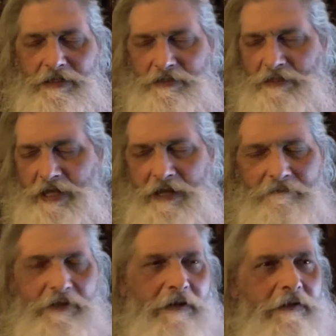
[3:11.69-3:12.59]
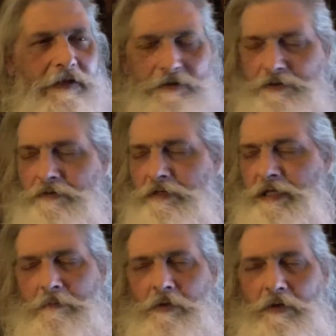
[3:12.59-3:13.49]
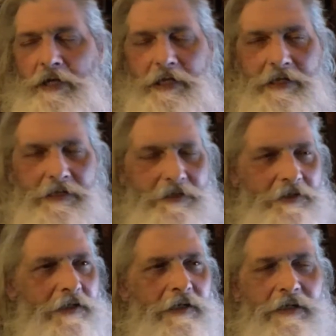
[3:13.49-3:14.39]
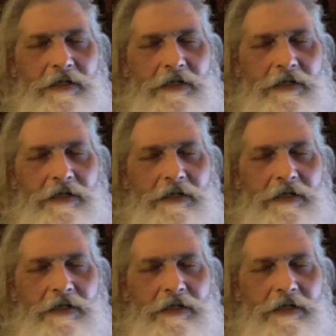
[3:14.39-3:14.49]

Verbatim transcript: doesn't have that issue anymore, I guess.